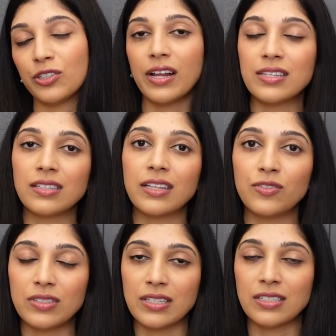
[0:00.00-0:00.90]
insulin
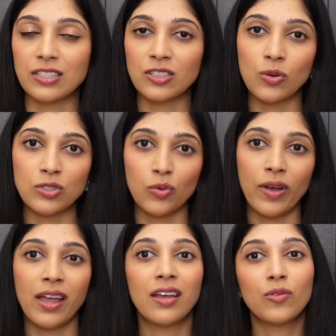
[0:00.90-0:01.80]
resistance goes
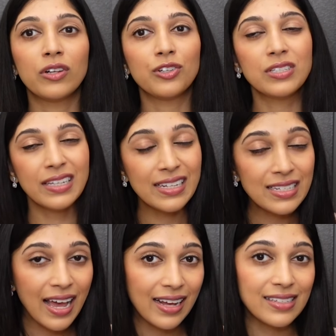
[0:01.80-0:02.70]
away. Well, your skin
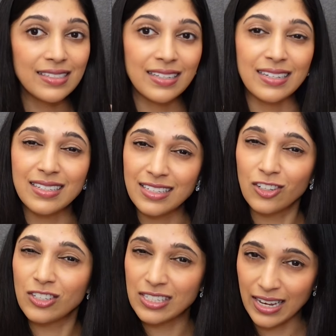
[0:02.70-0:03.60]
tags can still
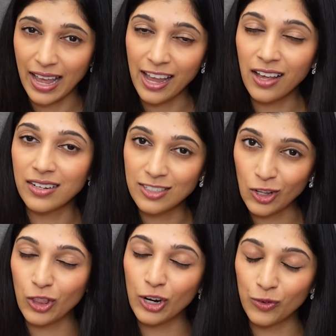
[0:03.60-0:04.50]
stay until
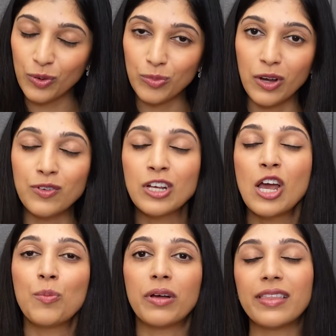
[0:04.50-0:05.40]
they're removed,
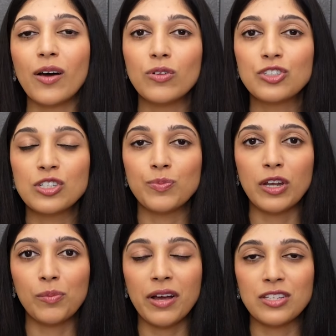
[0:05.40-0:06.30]
but that will just
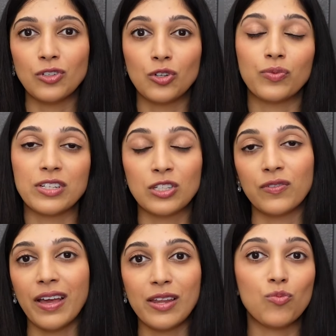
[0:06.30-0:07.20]
minimize your risk of
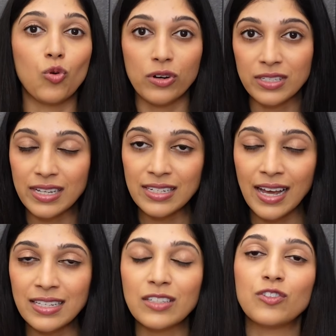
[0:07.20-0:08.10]
getting more skin
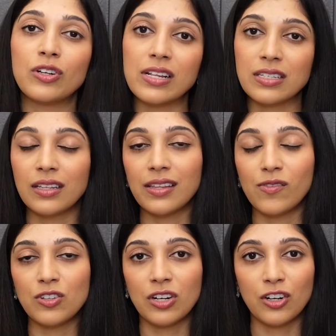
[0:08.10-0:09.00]
tags if your insulin
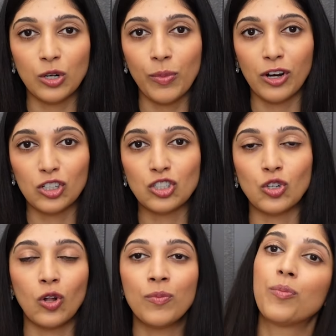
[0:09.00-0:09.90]
levels are under better control.